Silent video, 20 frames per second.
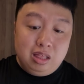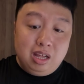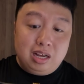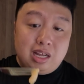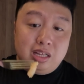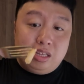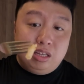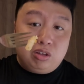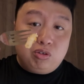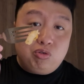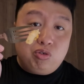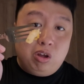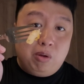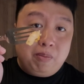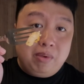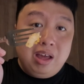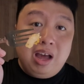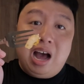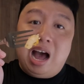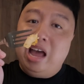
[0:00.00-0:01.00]
Look at this
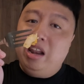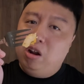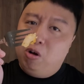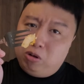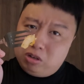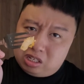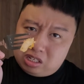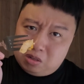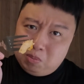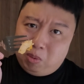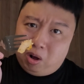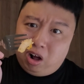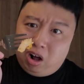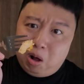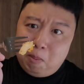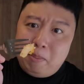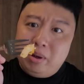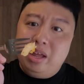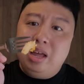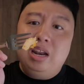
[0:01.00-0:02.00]
shrimp. I know it's
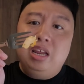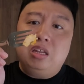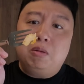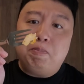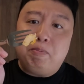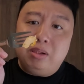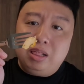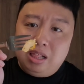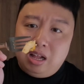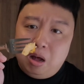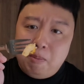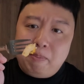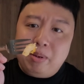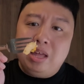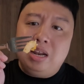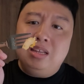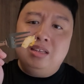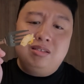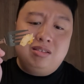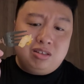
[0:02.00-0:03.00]
small, but it is plump,
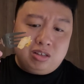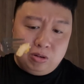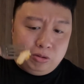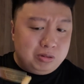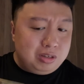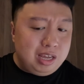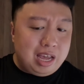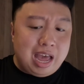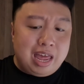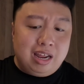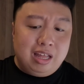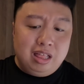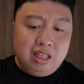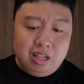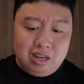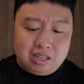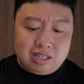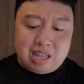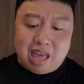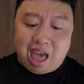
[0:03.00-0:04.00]
it is juicy, and it
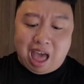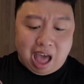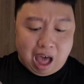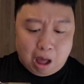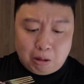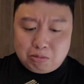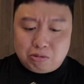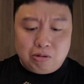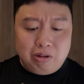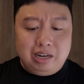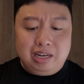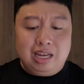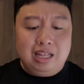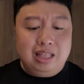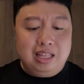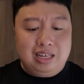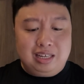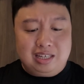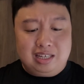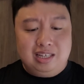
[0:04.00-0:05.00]
looks absolutely
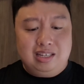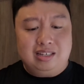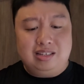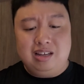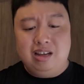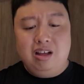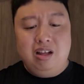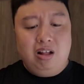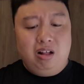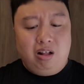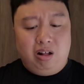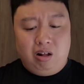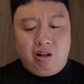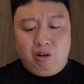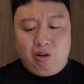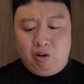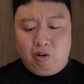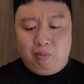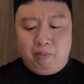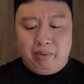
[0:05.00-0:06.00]
delicious.
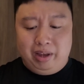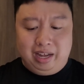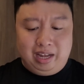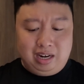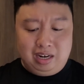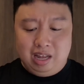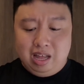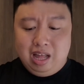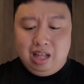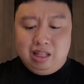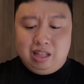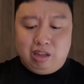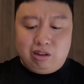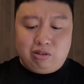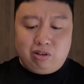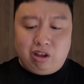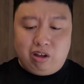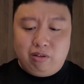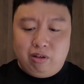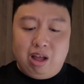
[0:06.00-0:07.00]
Oh man.
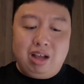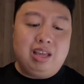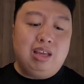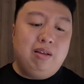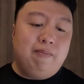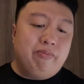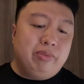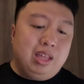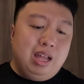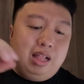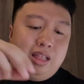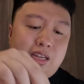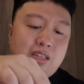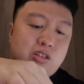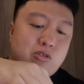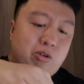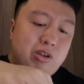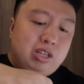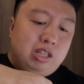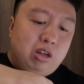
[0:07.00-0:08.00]
Let's go. Actually,
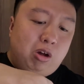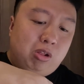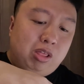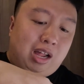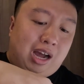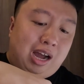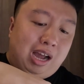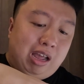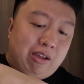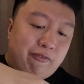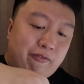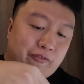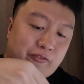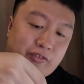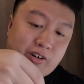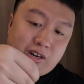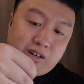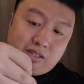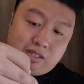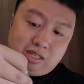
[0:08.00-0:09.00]
let's squeeze a little lime
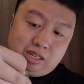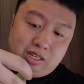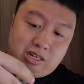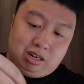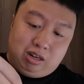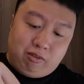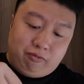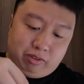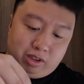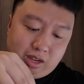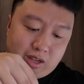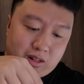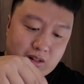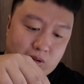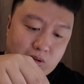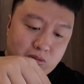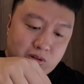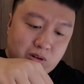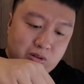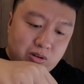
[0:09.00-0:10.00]
first, you know.
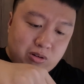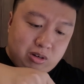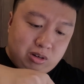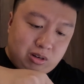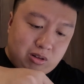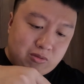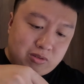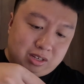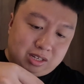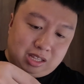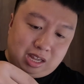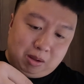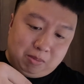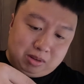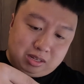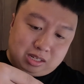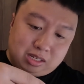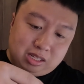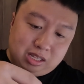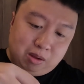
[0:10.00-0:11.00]
Oh no. This
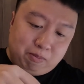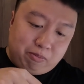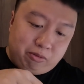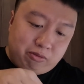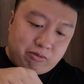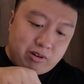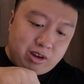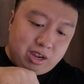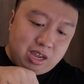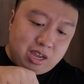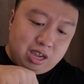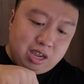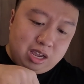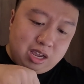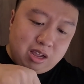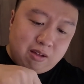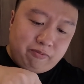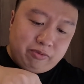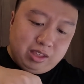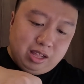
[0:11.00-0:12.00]
lime is slippery.
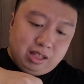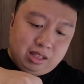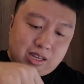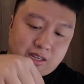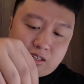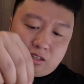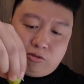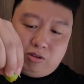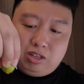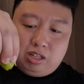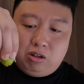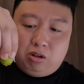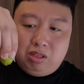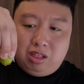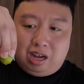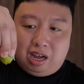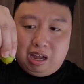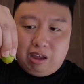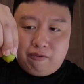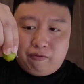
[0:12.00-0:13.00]
Let's squeeze a little
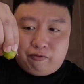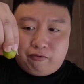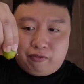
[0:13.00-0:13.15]
lime